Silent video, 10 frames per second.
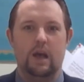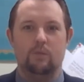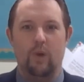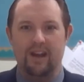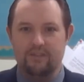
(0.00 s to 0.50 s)

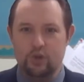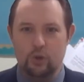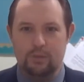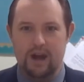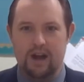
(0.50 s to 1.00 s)
wearing your
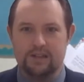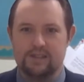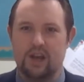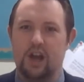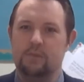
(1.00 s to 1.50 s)
mask.
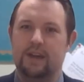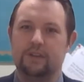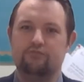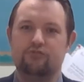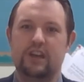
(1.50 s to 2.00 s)
I hope you had
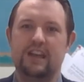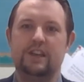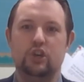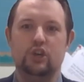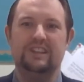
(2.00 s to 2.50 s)
a really
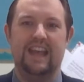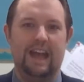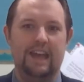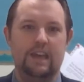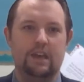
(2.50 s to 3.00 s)
good
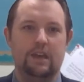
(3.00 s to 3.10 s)
day.